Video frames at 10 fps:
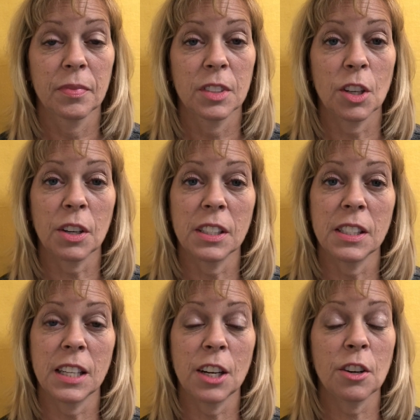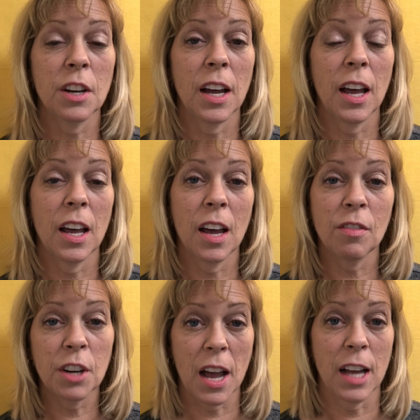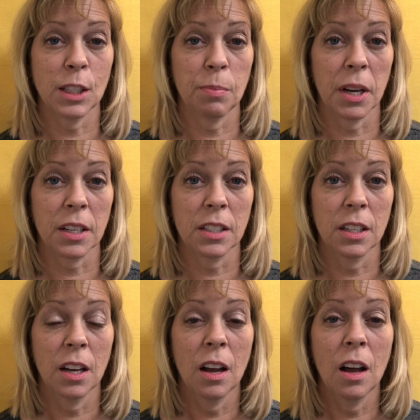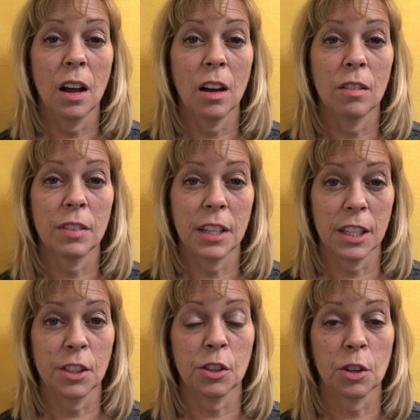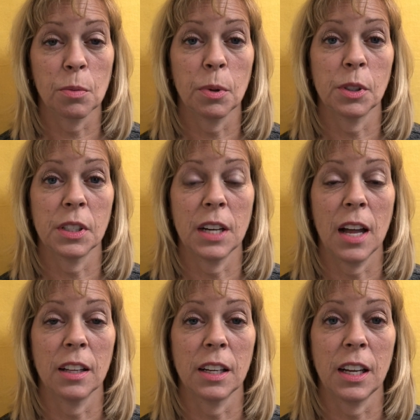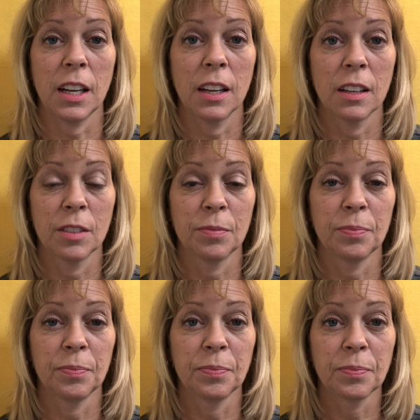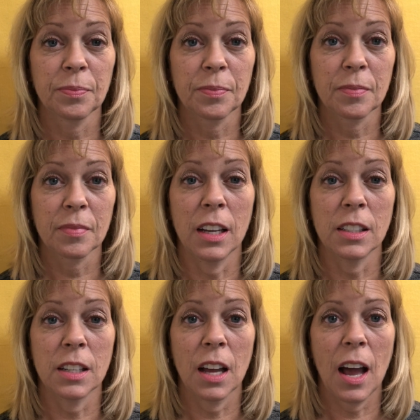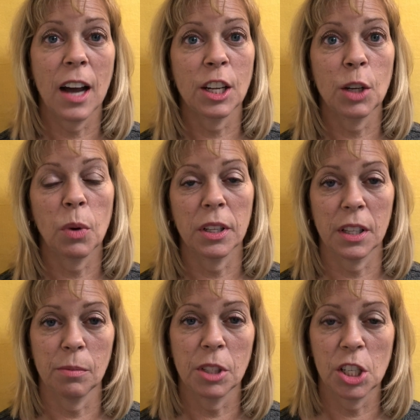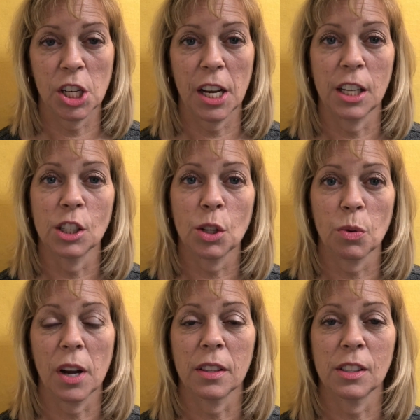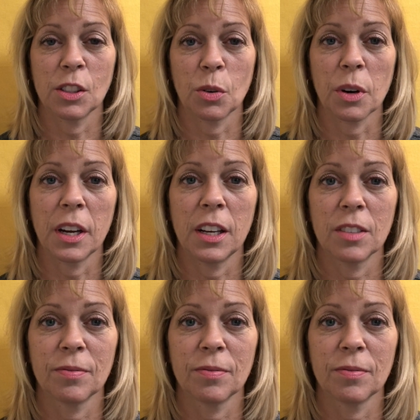So consider every aspect of his or her personality and how do you want them to change throughout the story?